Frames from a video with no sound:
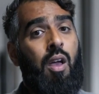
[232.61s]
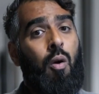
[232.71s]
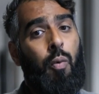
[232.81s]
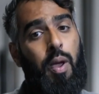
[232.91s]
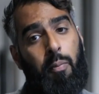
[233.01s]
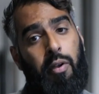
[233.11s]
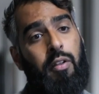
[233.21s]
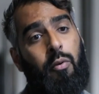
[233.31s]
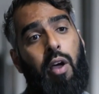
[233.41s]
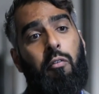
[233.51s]
we're put in a
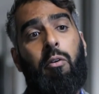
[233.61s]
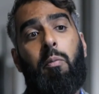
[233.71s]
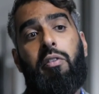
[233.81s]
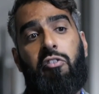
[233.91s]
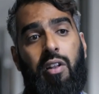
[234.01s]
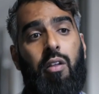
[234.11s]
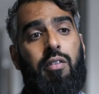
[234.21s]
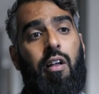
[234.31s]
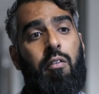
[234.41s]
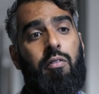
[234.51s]
quite vulnerable position
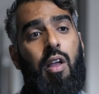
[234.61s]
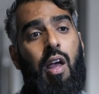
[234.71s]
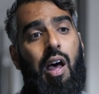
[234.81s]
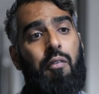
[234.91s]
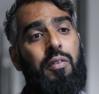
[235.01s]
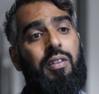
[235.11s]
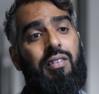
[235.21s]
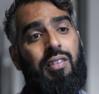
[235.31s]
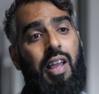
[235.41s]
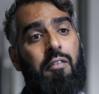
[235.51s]
ourselves, having to
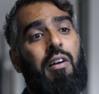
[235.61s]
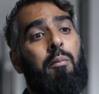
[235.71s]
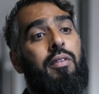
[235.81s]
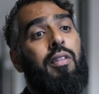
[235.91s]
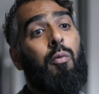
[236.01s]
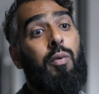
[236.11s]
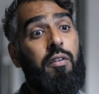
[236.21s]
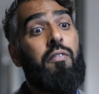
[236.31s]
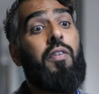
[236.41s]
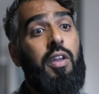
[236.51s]
select families that we
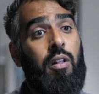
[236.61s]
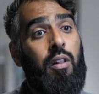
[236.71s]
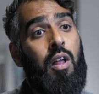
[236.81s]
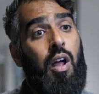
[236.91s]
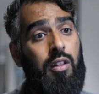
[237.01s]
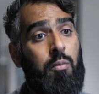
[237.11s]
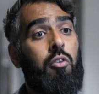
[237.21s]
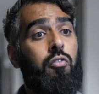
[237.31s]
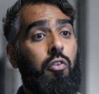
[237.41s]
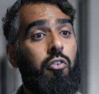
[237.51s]
feel are the
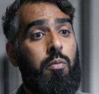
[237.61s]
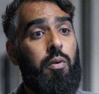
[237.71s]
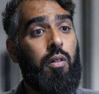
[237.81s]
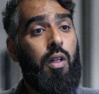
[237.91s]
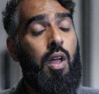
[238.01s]
most vulnerable.